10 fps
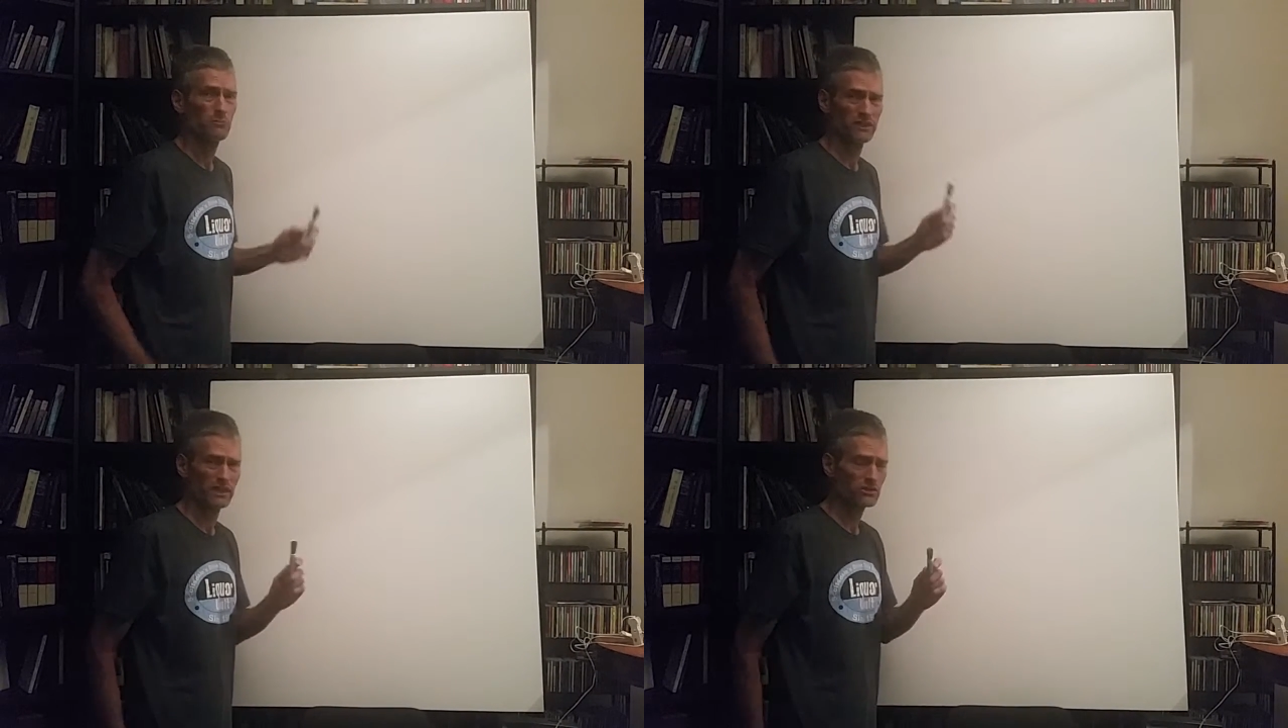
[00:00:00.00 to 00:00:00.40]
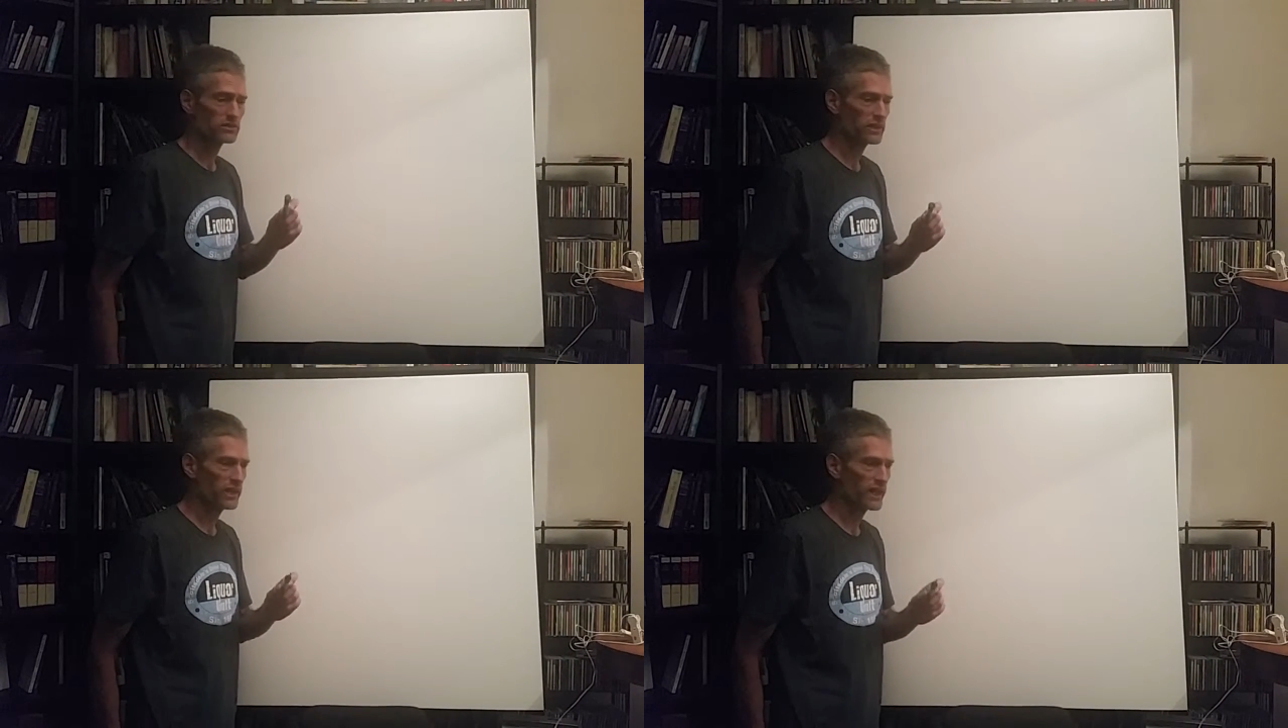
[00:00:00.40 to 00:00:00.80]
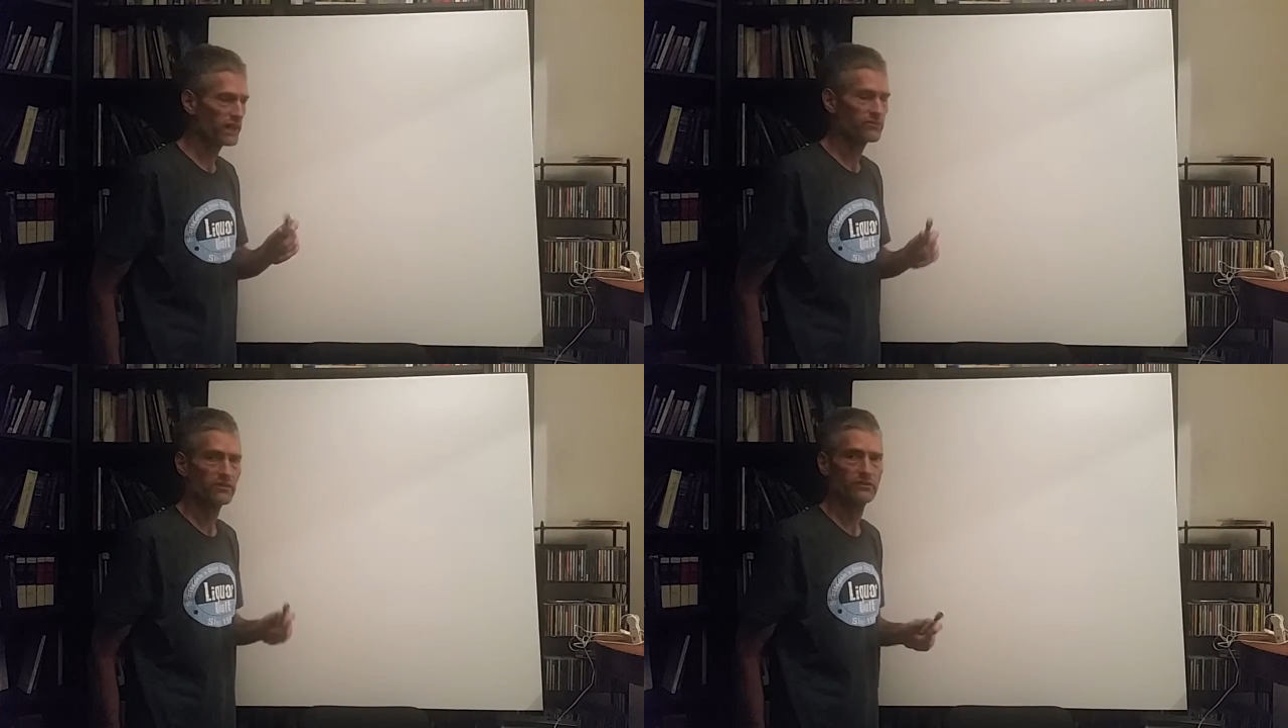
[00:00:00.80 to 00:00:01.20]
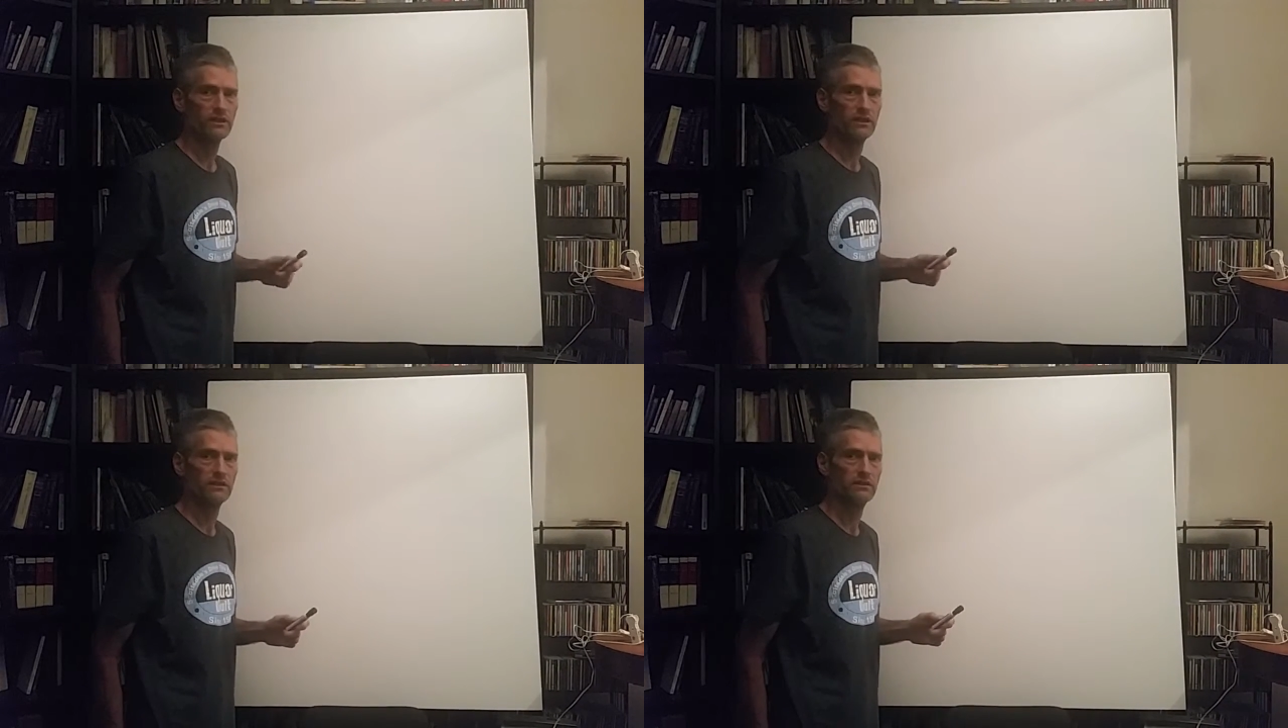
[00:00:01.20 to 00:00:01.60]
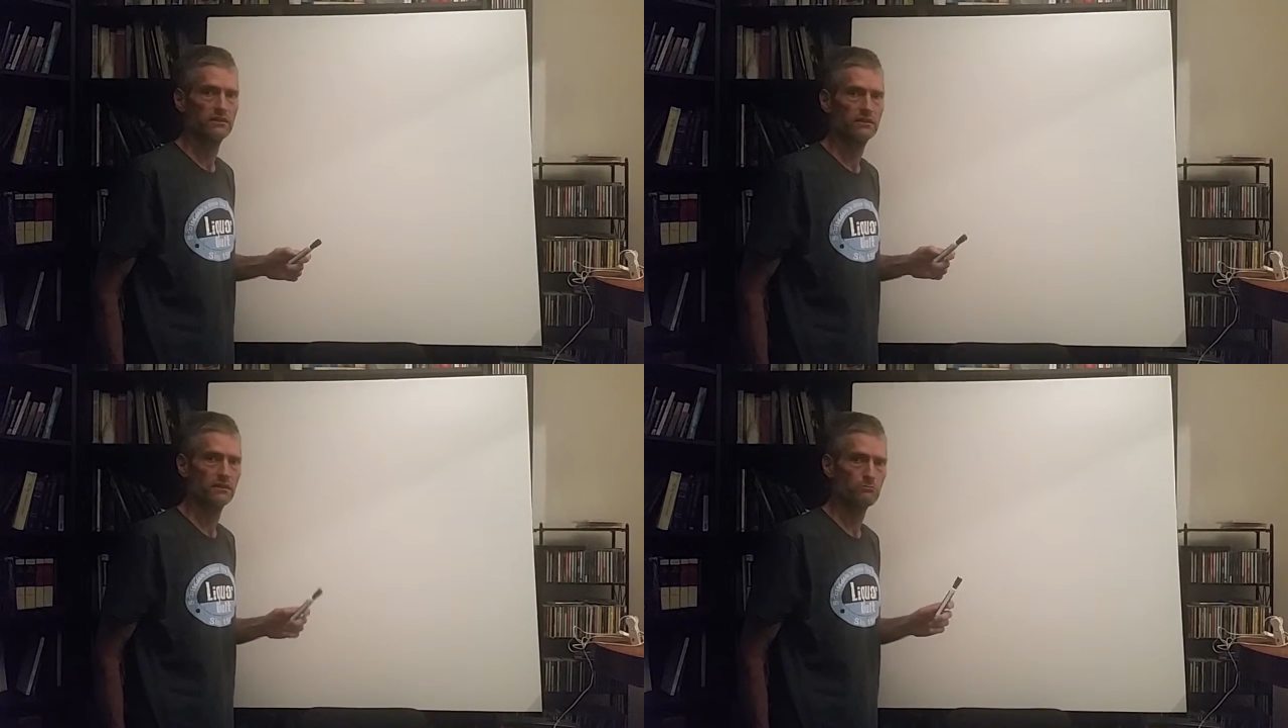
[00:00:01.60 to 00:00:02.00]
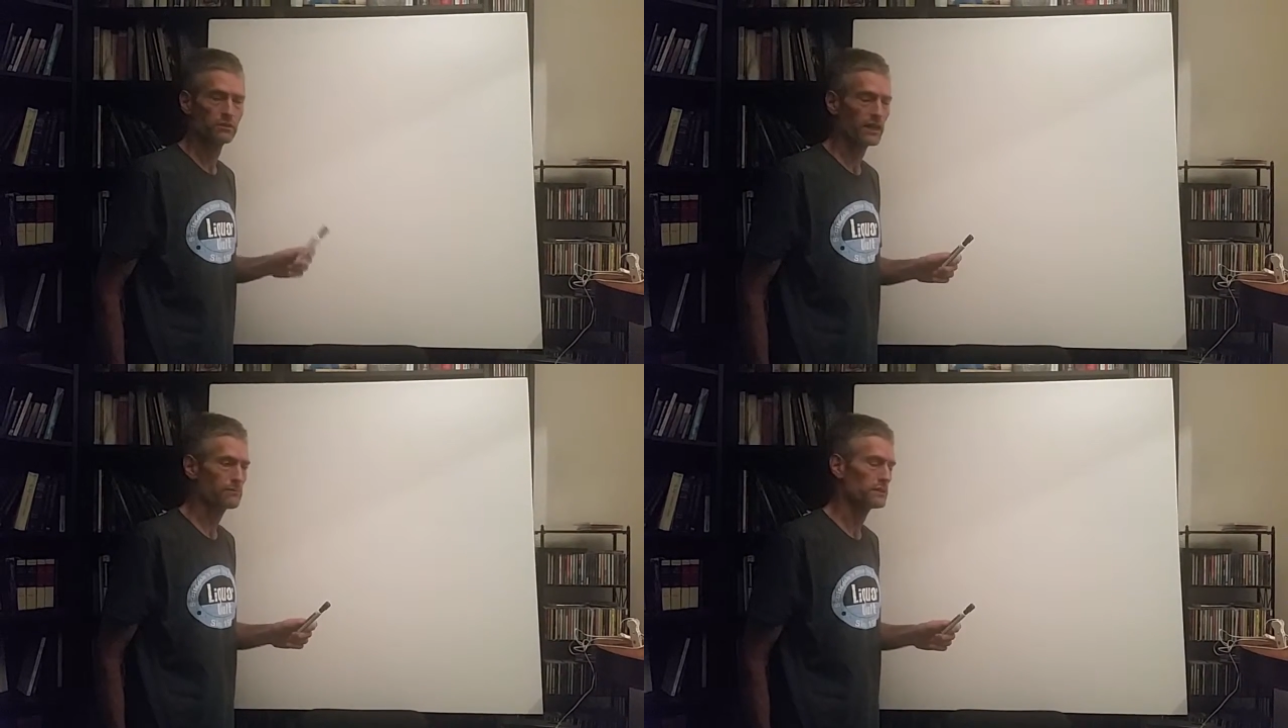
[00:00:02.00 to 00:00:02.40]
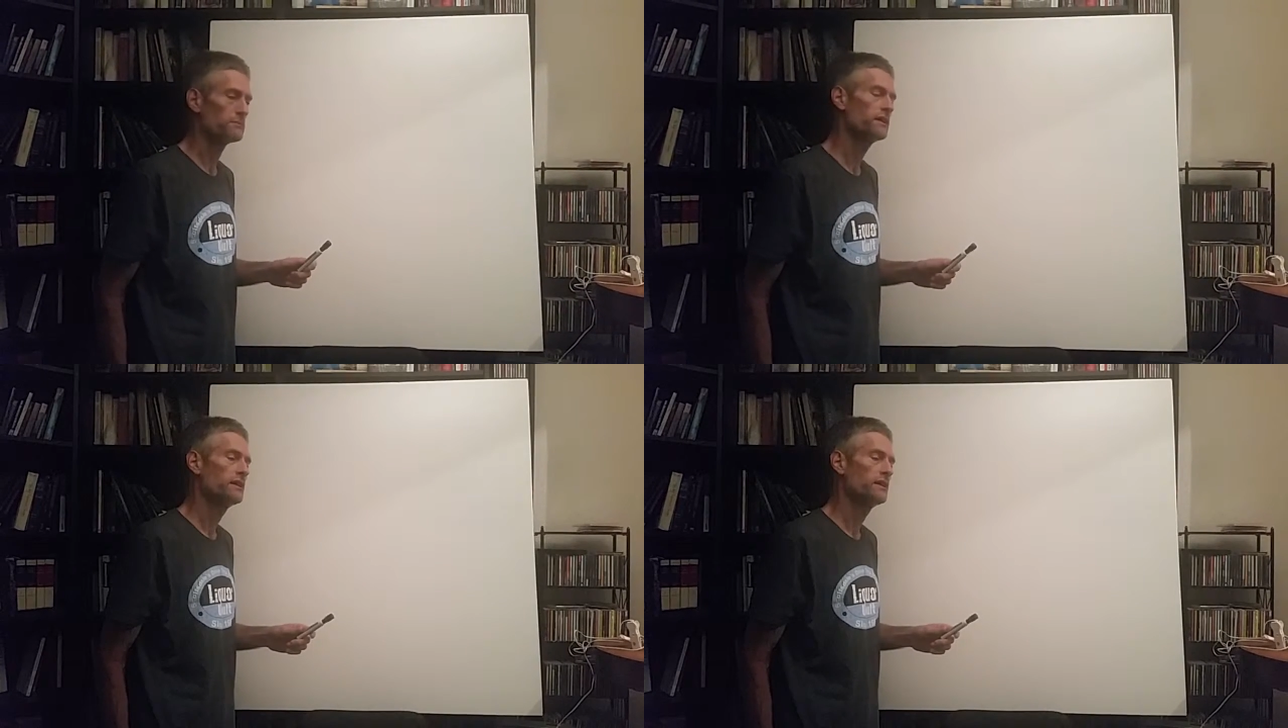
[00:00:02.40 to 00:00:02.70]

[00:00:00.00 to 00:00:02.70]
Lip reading: but that's only half of the problem.